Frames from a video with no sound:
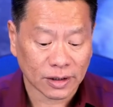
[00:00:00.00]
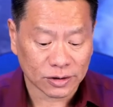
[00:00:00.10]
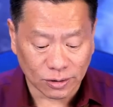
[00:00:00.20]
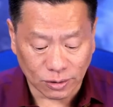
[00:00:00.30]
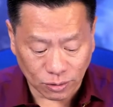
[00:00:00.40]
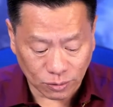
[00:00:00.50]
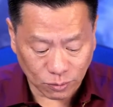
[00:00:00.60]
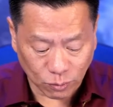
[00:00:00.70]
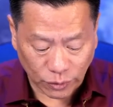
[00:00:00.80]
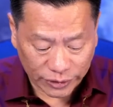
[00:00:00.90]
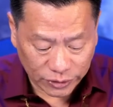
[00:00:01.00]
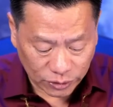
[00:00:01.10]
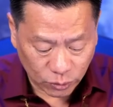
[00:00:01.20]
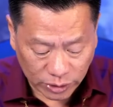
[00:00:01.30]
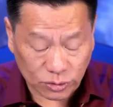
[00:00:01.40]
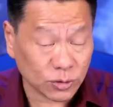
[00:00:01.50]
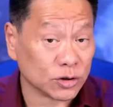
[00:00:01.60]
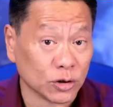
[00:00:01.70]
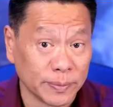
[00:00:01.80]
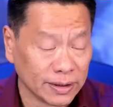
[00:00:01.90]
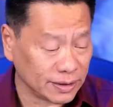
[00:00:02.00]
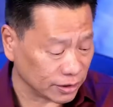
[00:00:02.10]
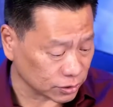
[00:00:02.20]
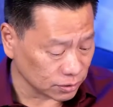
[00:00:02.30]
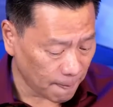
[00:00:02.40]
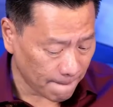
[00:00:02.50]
So we're gonna do we're gonna do a short meditation.